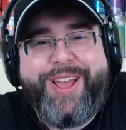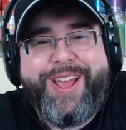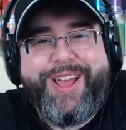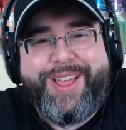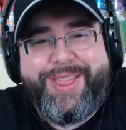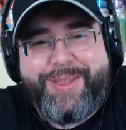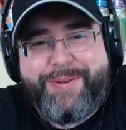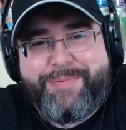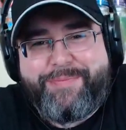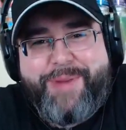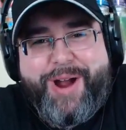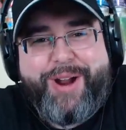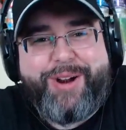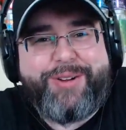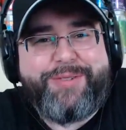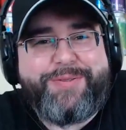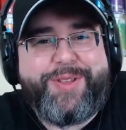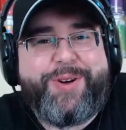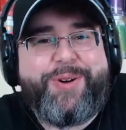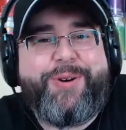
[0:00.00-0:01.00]
the bar
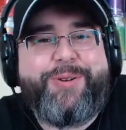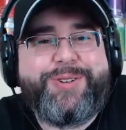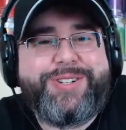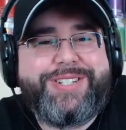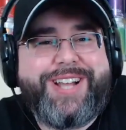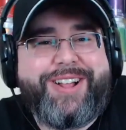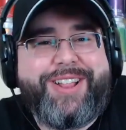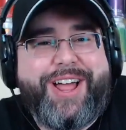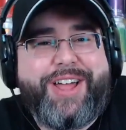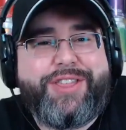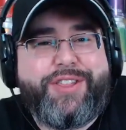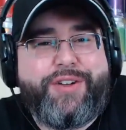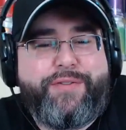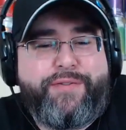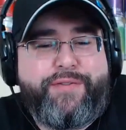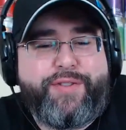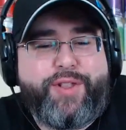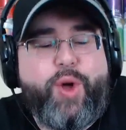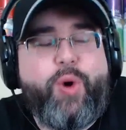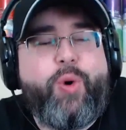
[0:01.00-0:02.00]
of the hotel on the
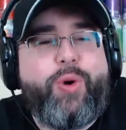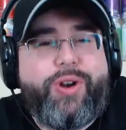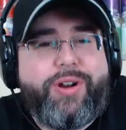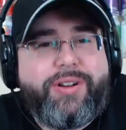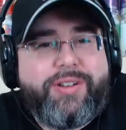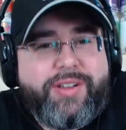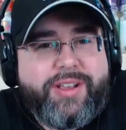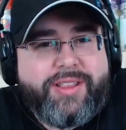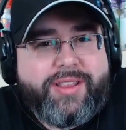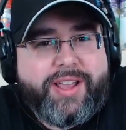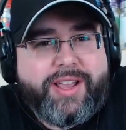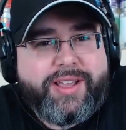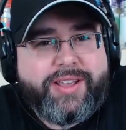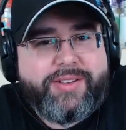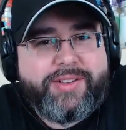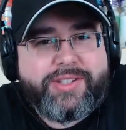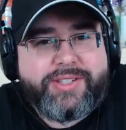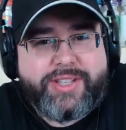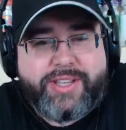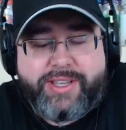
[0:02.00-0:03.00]
floor, and like it
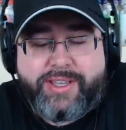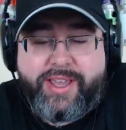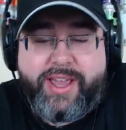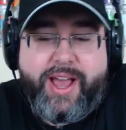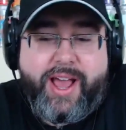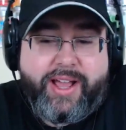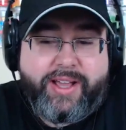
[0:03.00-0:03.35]
was like, yeah, yeah I can